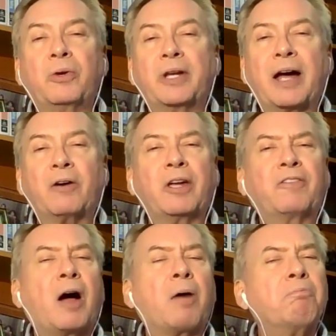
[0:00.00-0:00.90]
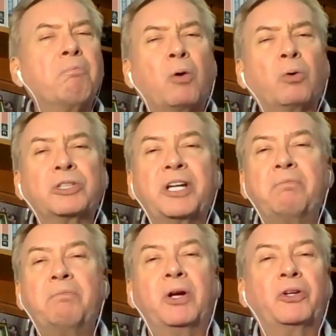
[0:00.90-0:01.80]
Now they've got
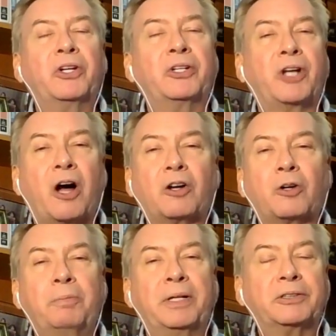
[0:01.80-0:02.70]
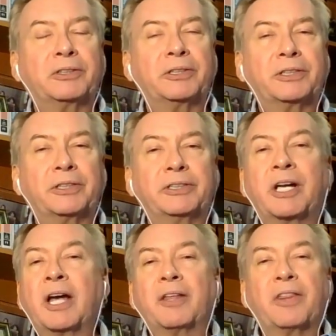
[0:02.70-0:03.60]
multi-million-dollar businesses.
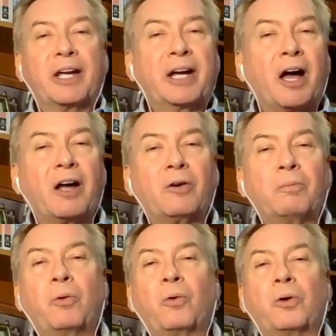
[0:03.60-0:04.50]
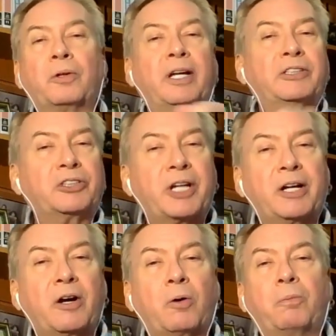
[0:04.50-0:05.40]
They got on board. They
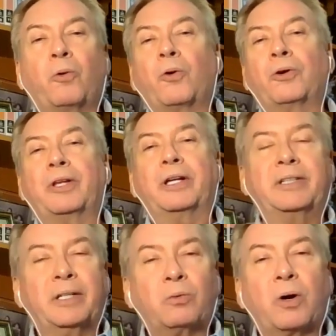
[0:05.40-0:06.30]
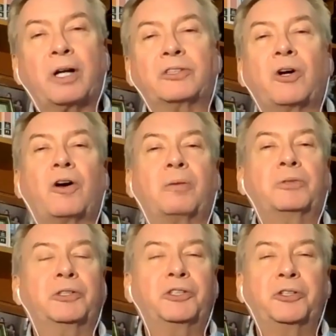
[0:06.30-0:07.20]
stayed on board. They did what I taught them
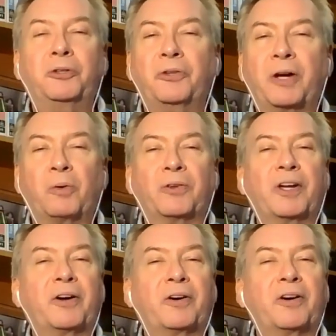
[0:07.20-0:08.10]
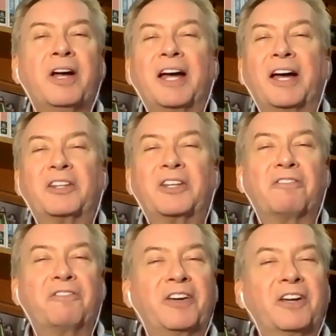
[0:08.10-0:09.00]
to do. They were there at the
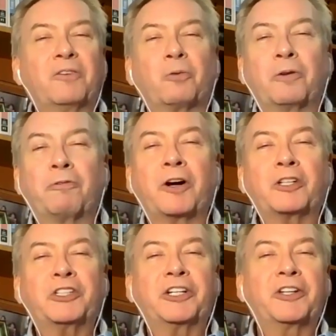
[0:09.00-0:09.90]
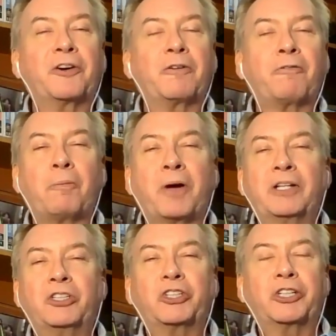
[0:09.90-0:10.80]
event, refreshing their
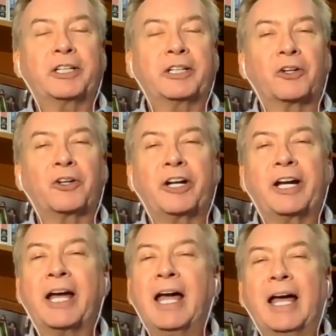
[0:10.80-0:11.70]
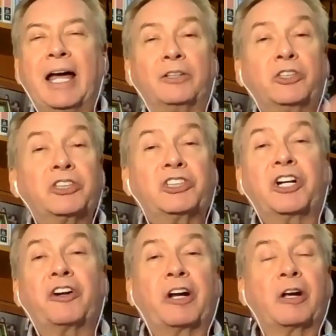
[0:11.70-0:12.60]
information and learning and just
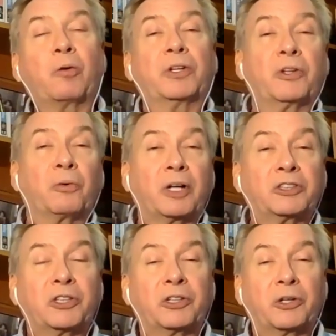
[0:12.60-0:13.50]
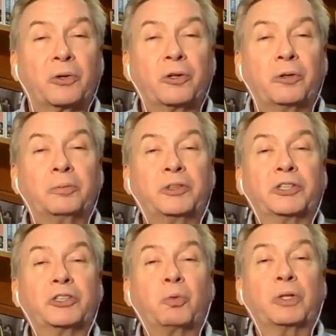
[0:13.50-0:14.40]
sharing with the rest of the group
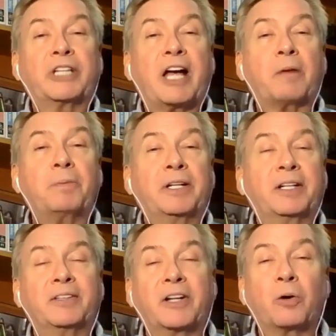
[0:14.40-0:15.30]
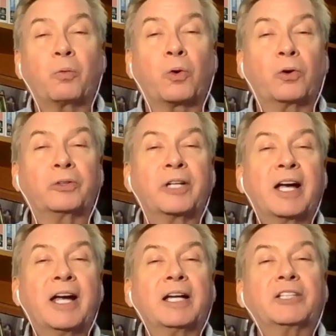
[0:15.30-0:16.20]
just what's happening in their world.
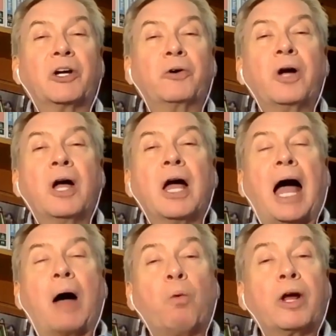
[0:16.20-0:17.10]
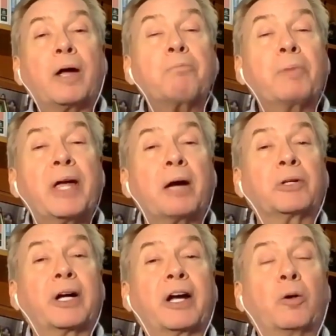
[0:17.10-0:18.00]
So I want to be
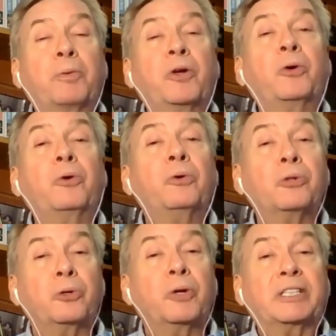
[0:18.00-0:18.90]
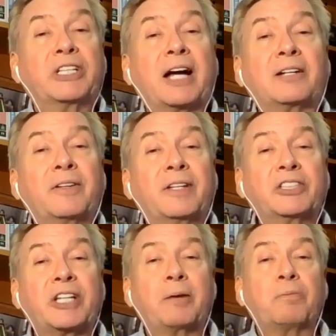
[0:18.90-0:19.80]
able to help you do exactly the
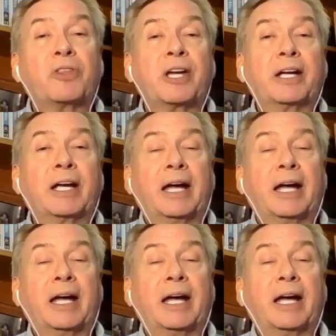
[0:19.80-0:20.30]
same thing.